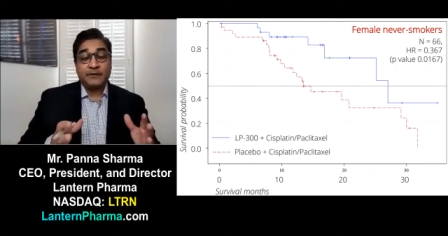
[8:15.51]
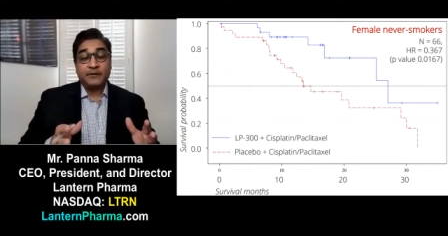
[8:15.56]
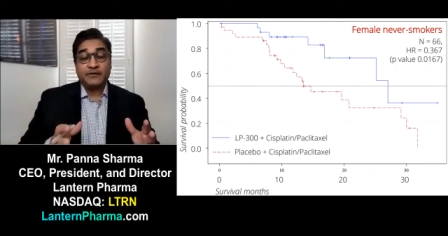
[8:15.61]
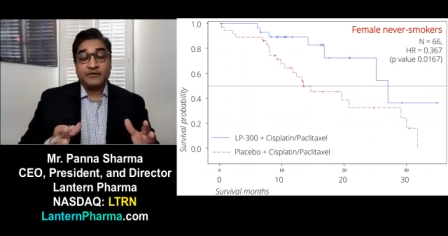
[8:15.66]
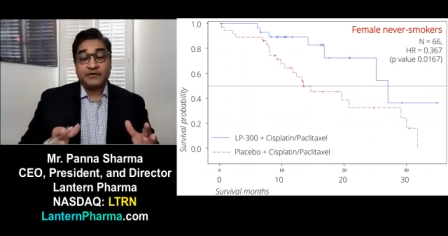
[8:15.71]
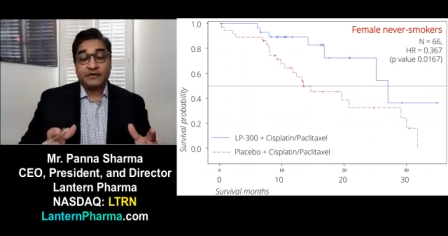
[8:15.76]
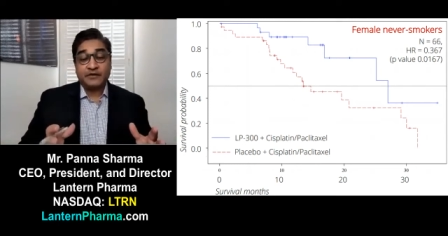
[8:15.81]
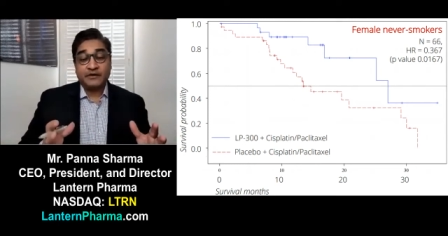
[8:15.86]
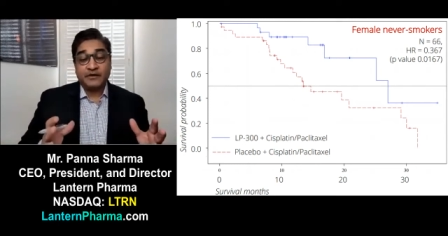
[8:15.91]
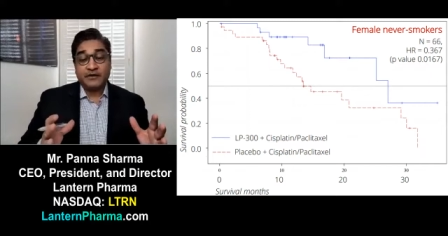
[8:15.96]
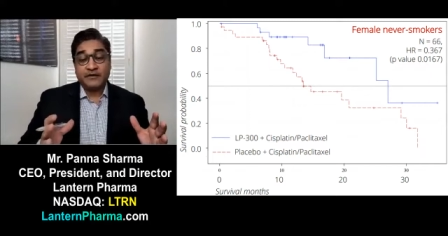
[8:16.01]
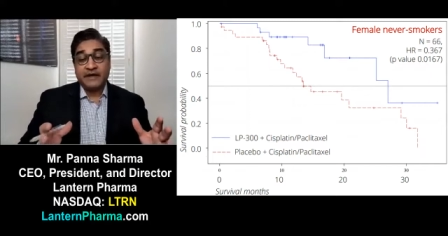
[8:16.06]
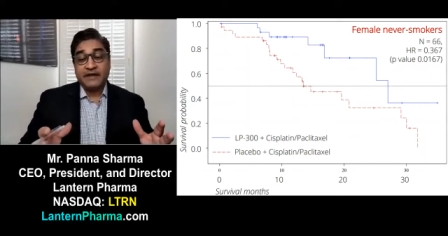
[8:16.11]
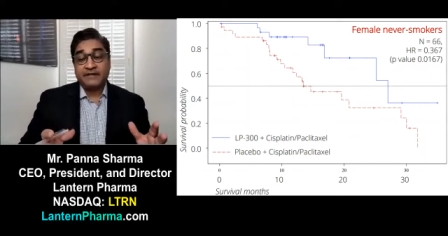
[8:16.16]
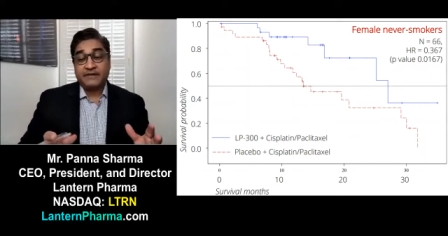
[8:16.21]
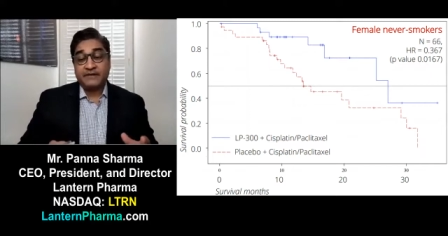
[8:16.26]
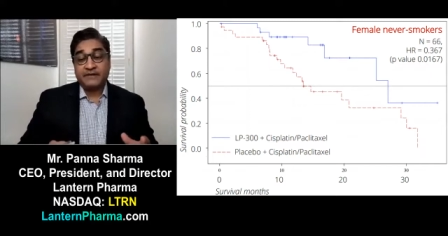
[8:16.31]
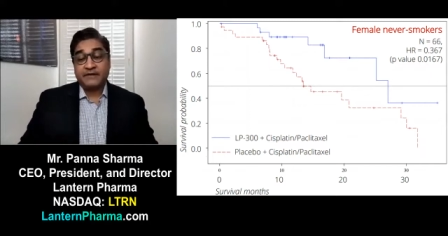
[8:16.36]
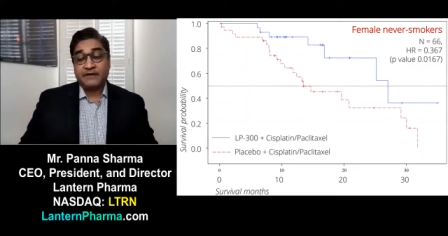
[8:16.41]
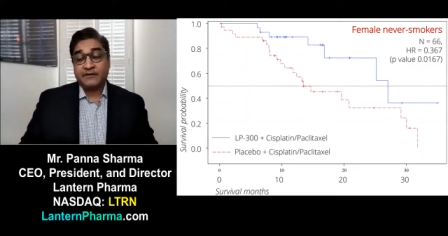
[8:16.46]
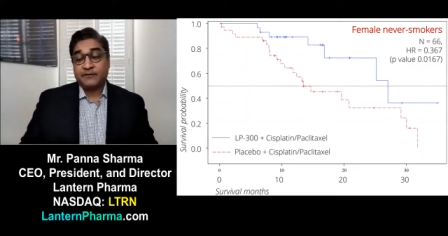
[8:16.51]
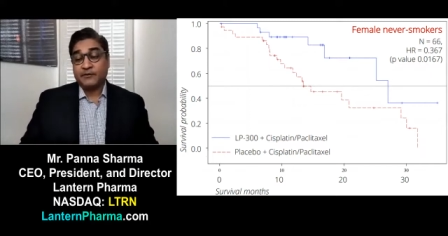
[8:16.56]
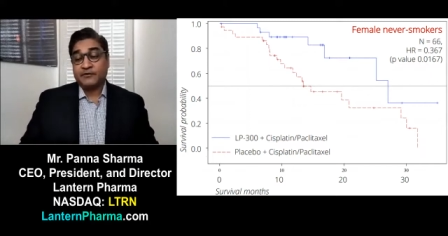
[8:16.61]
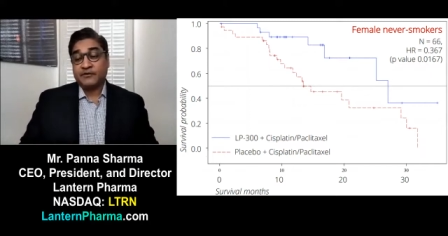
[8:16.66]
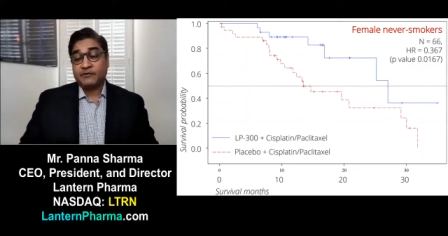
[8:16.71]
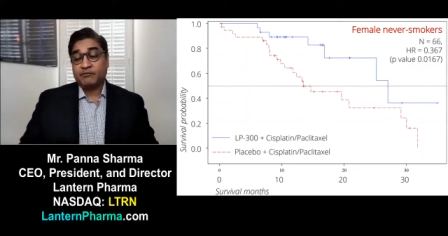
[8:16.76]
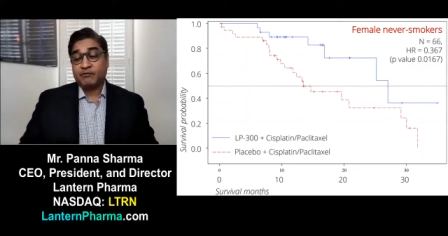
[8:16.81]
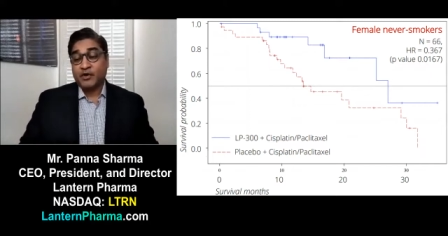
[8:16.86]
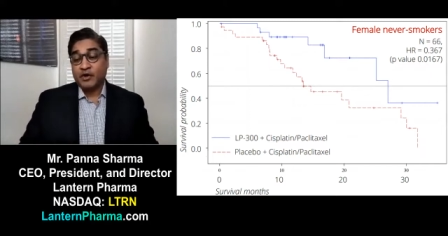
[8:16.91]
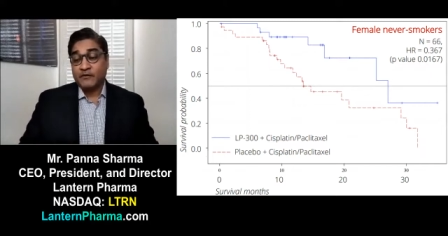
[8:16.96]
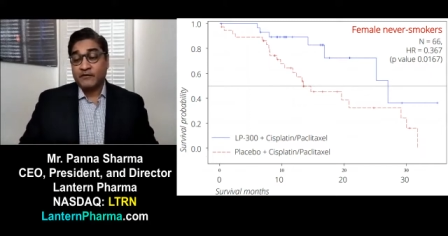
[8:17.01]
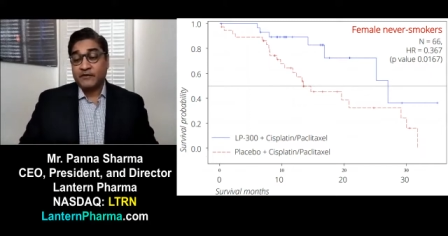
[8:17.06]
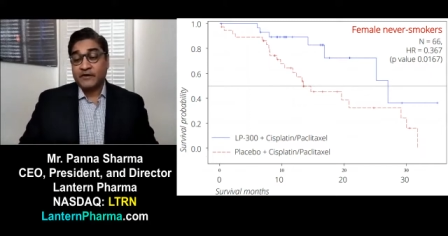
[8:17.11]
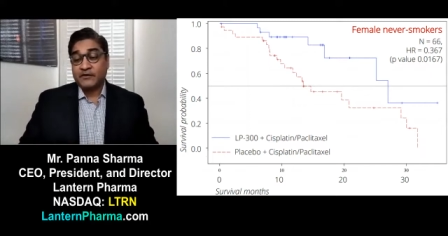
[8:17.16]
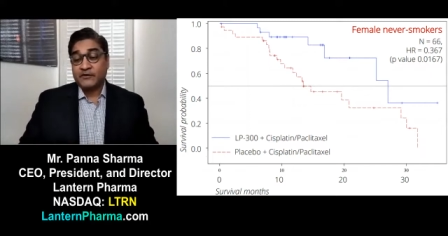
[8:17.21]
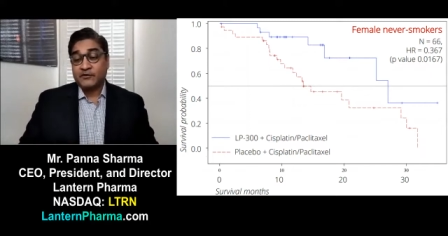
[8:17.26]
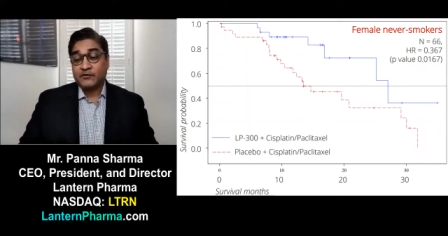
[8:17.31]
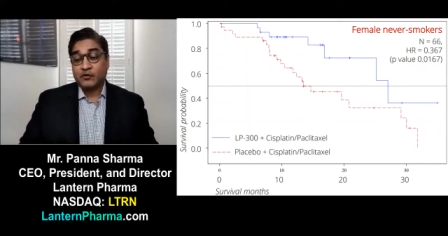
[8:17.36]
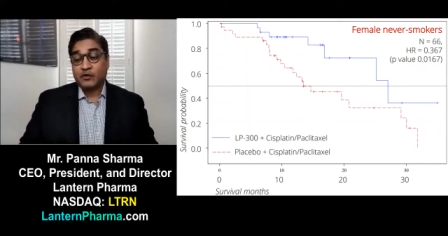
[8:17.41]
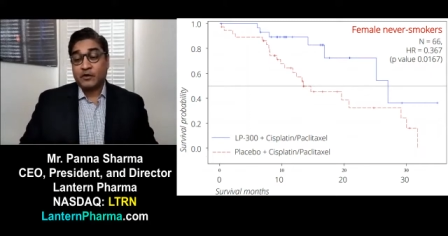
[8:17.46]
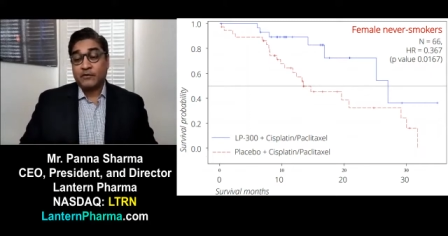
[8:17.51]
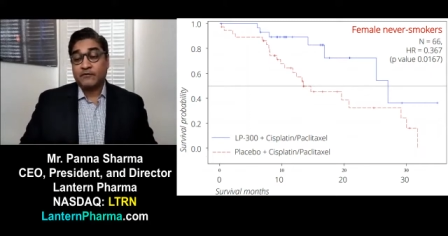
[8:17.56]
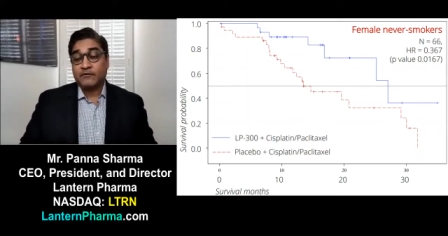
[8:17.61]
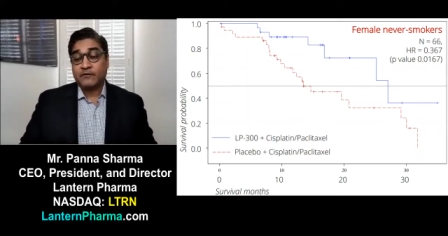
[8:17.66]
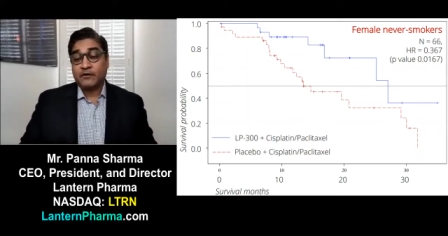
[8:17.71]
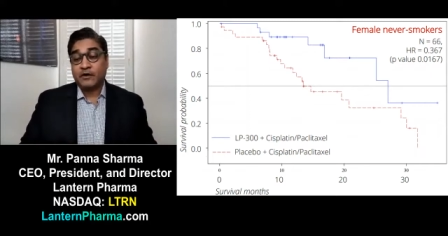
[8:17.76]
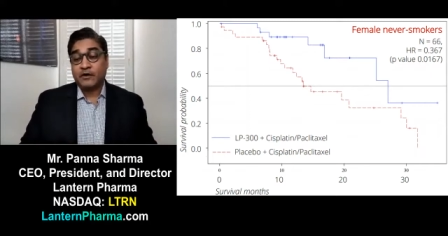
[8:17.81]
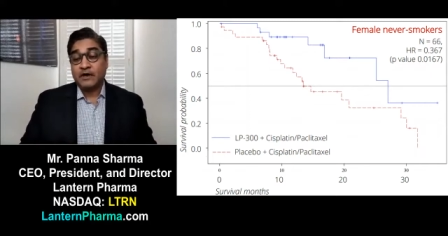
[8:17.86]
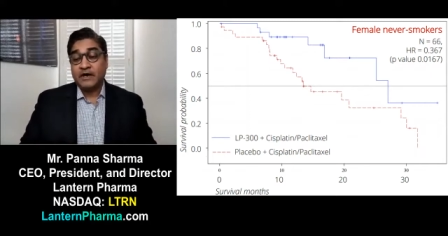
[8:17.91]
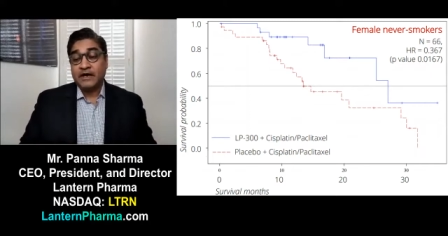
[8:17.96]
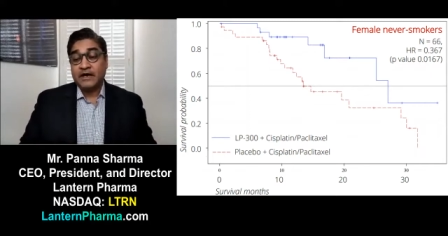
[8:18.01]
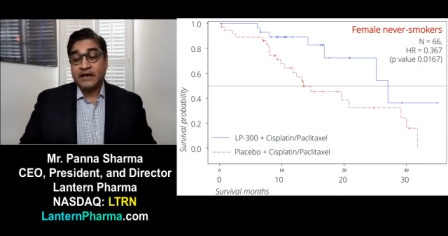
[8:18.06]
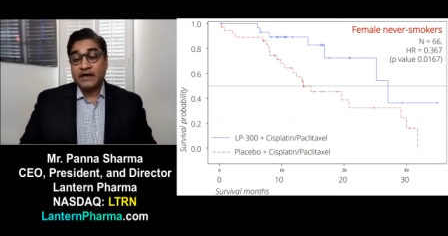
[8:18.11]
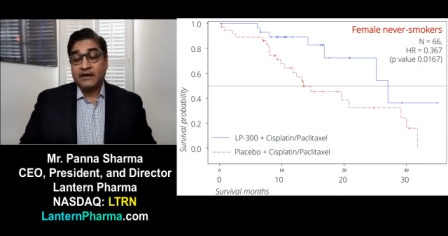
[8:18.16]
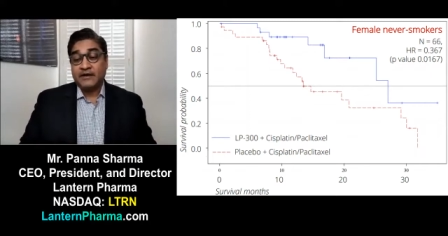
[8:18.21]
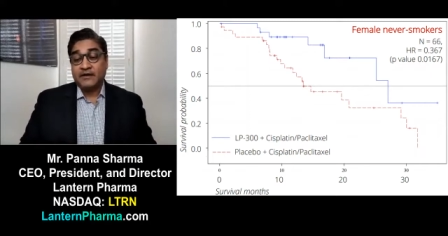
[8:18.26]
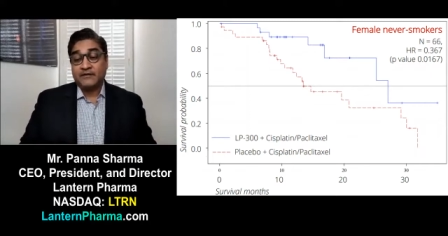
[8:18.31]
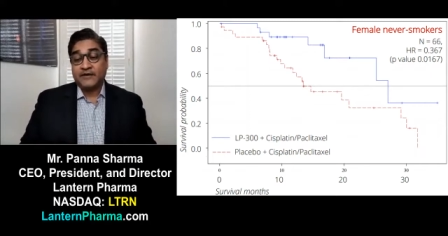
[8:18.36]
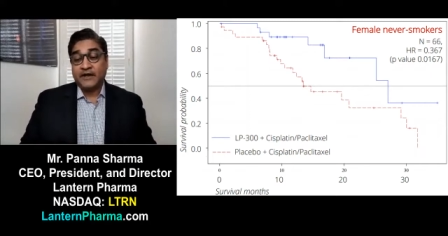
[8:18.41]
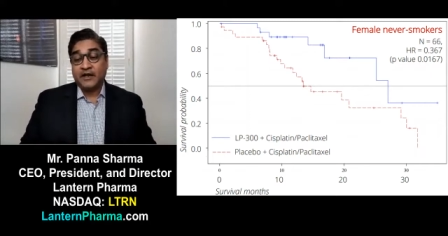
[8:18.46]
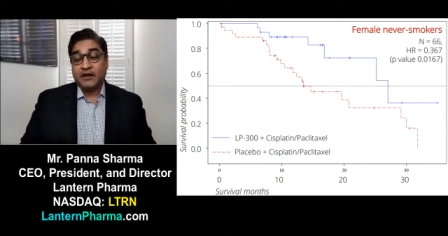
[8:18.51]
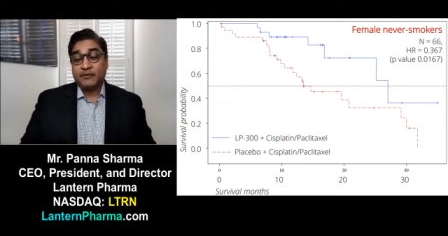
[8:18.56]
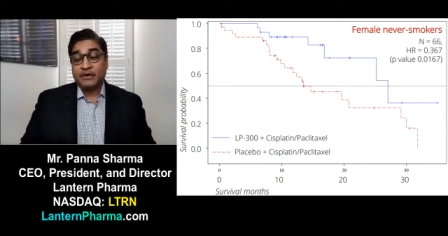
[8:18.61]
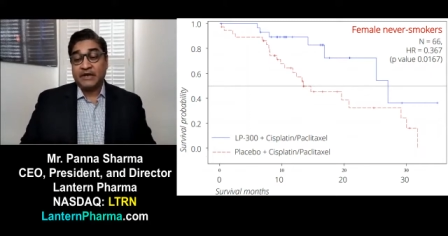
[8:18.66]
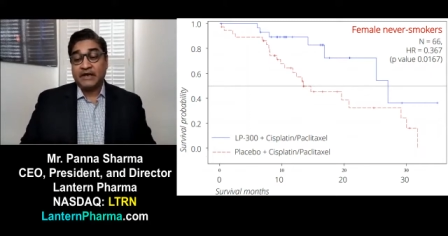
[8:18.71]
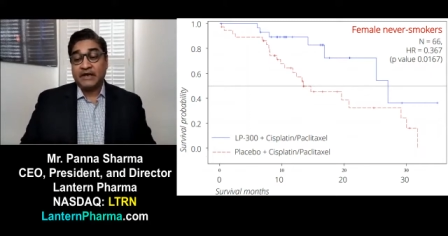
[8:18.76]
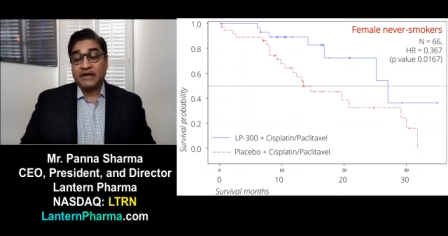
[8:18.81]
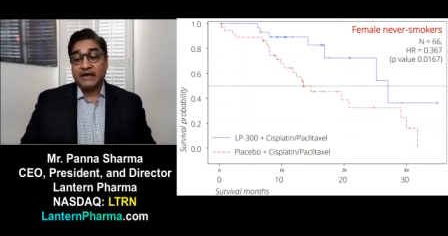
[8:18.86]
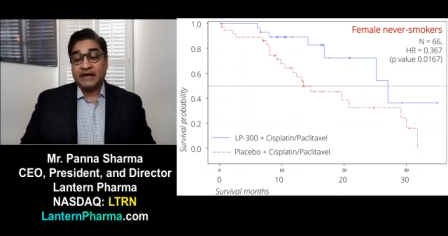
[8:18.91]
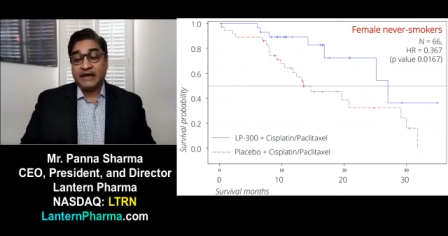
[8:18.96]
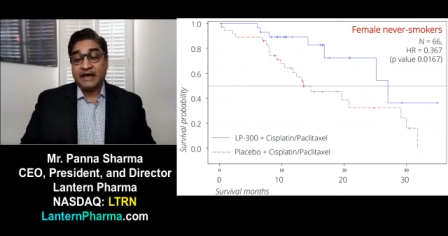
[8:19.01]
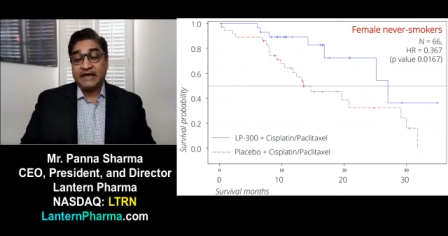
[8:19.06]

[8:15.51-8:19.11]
it was clear that this was a perfect storm for developing an